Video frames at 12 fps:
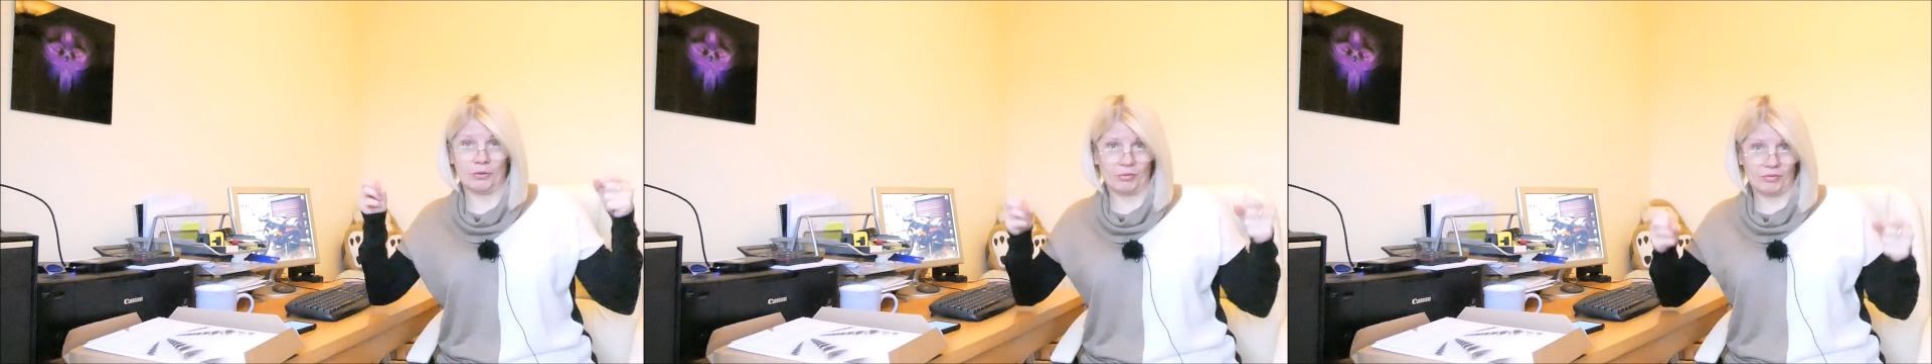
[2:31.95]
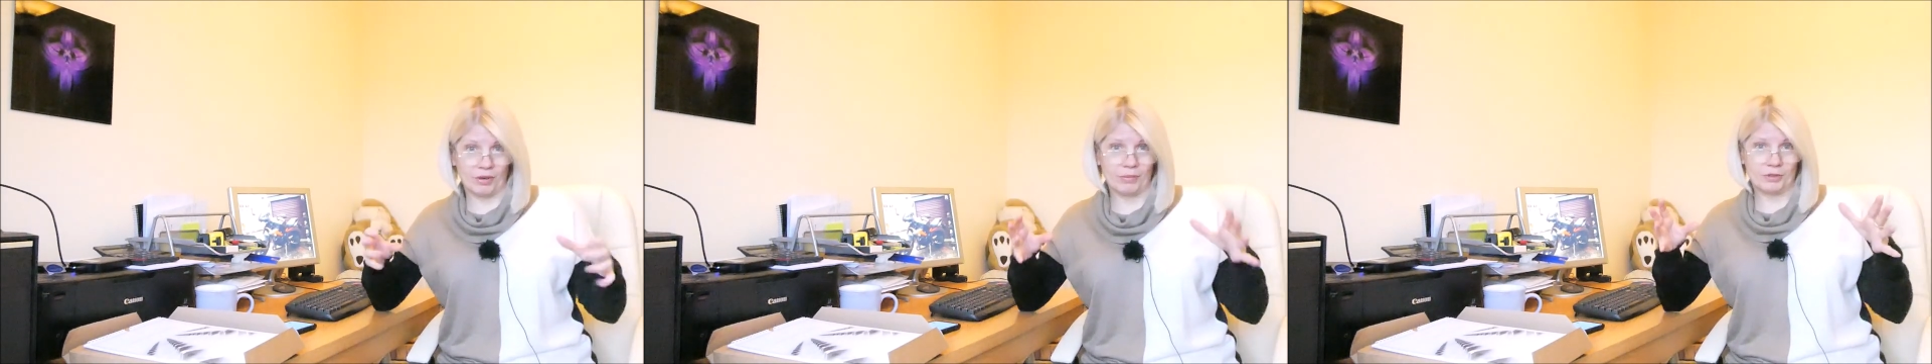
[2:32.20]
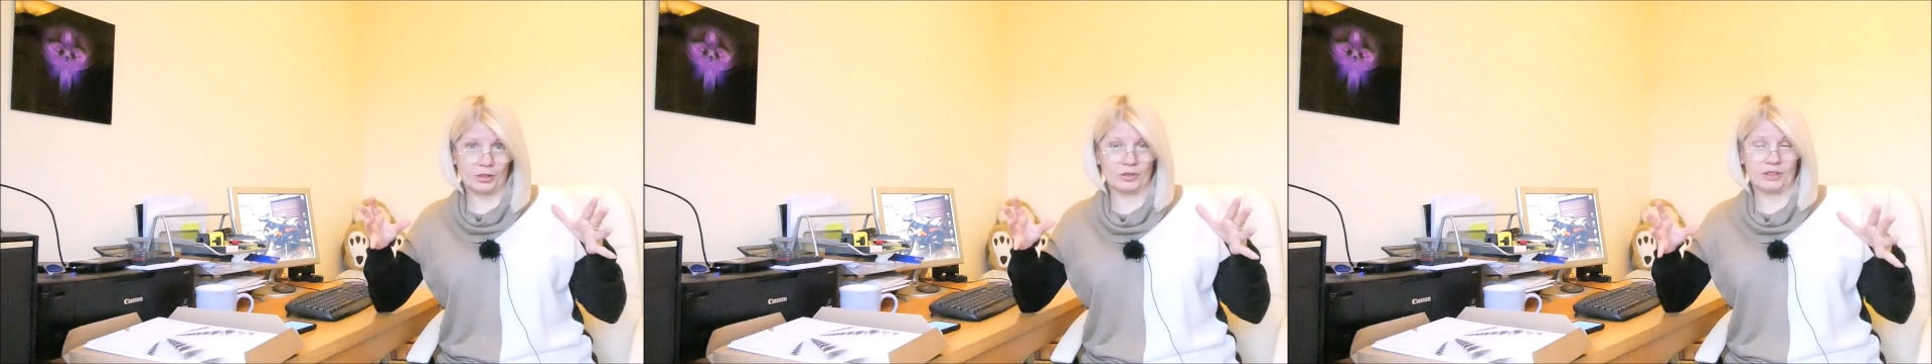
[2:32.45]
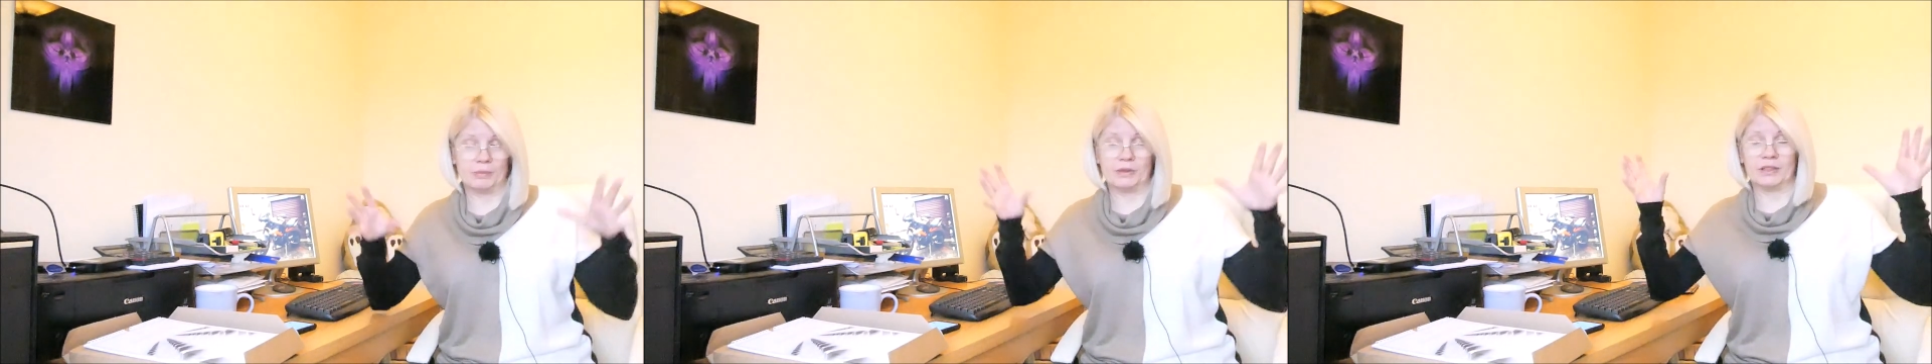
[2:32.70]
run-up to
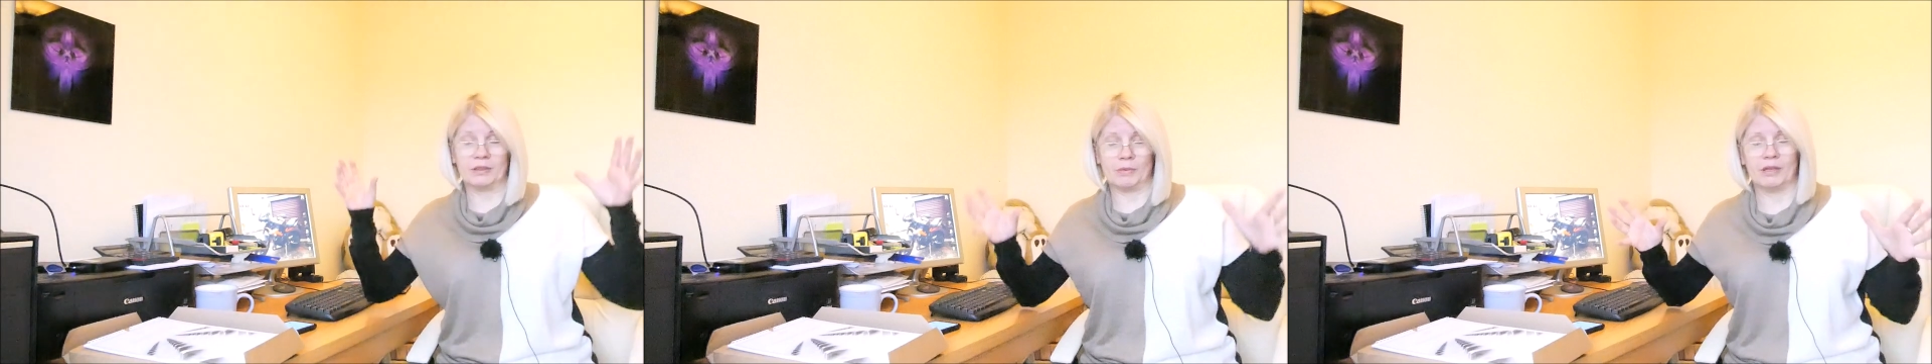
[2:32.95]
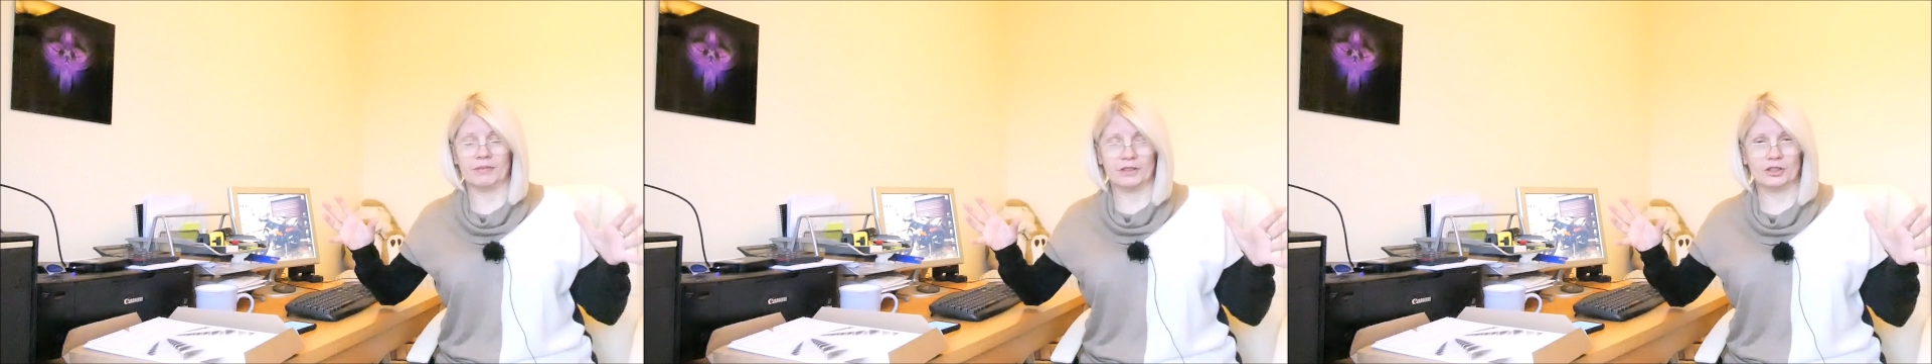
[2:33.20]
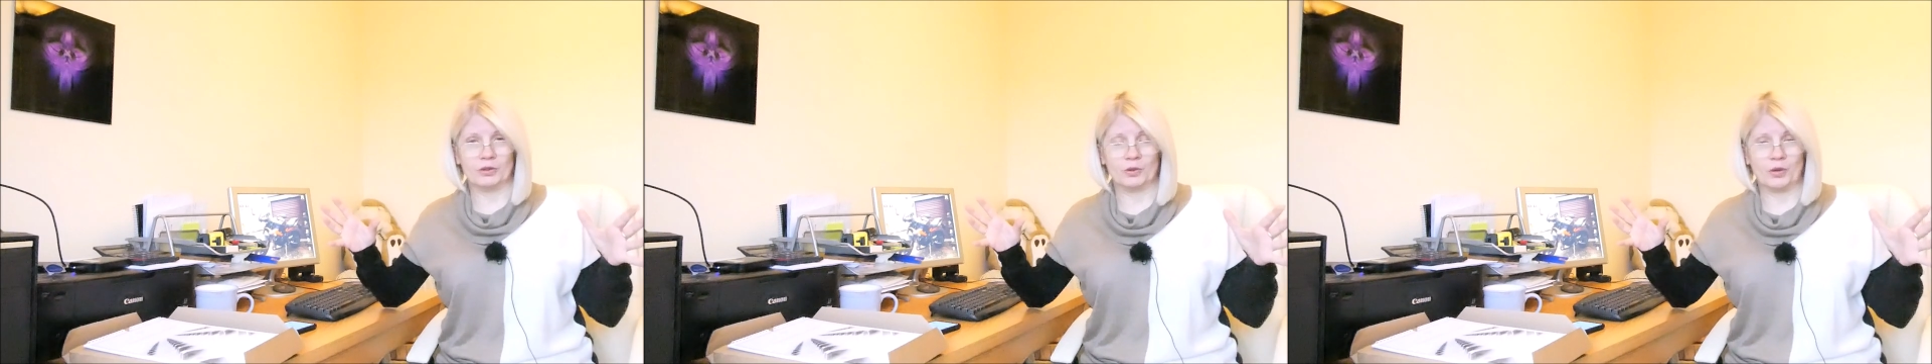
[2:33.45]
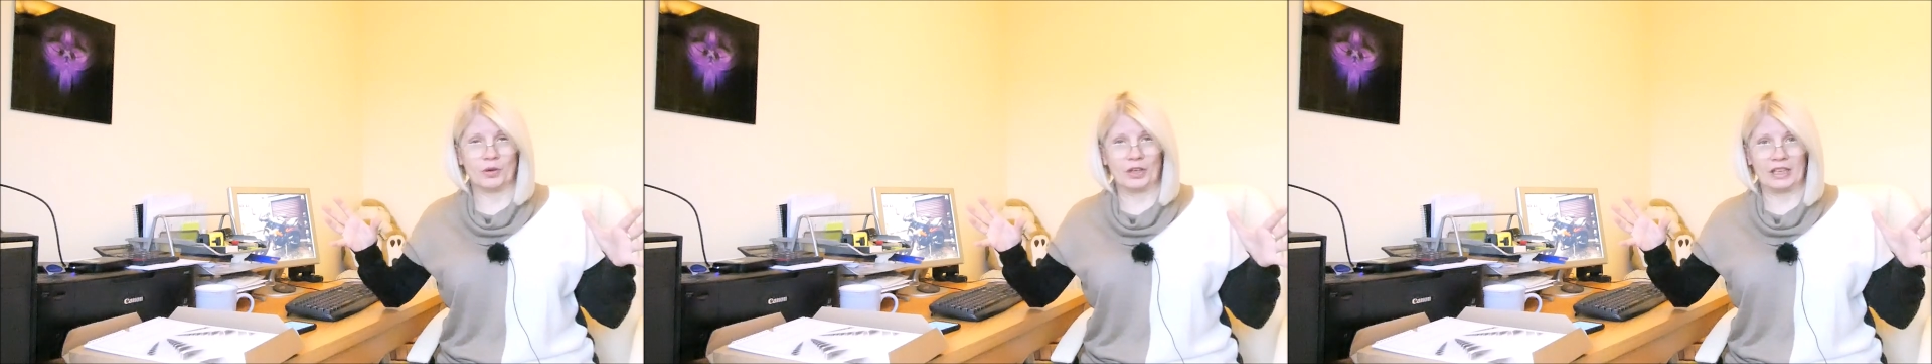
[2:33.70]
Christmas, as marvellous as
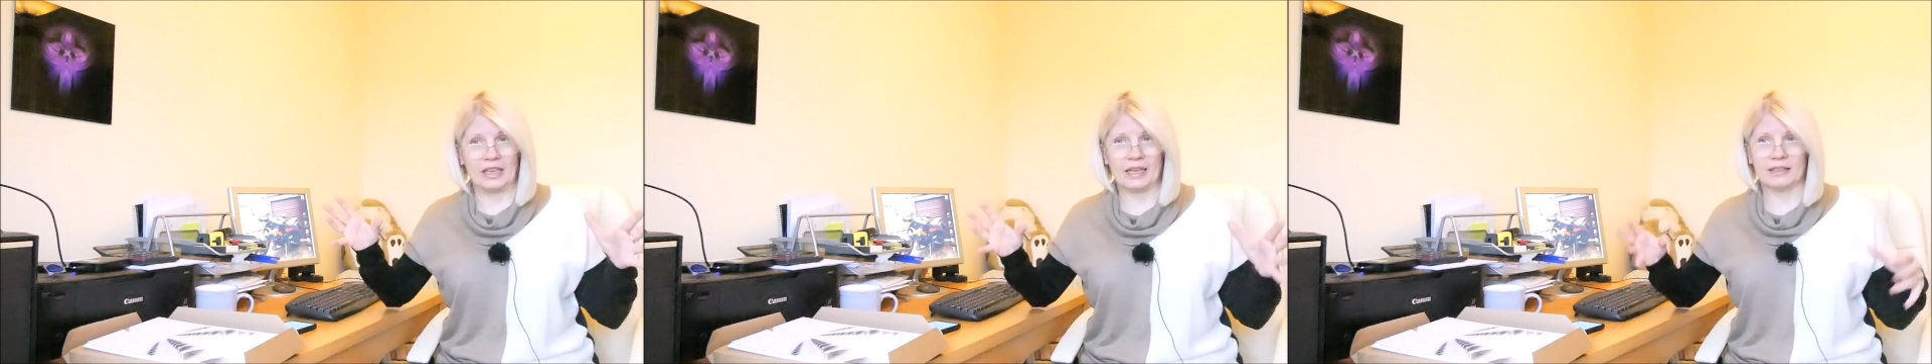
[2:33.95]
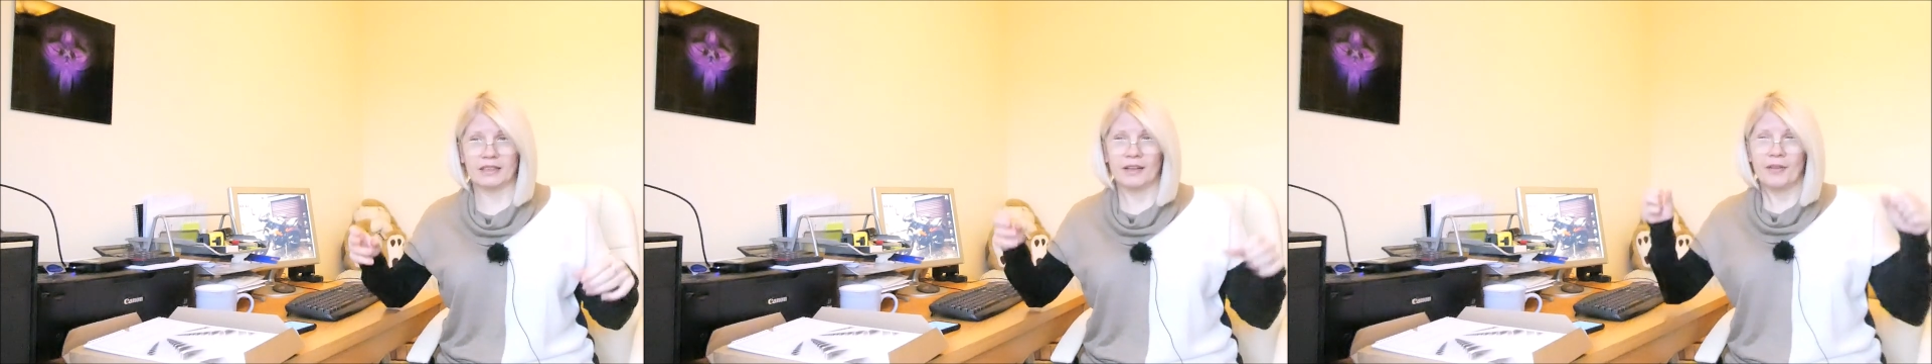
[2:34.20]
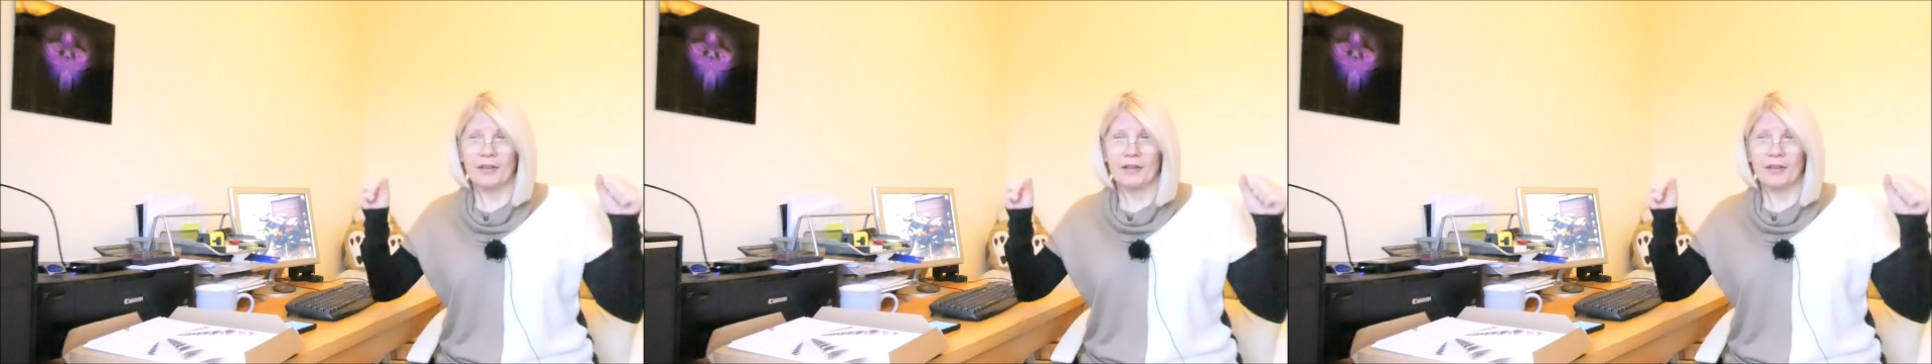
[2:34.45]
you can get.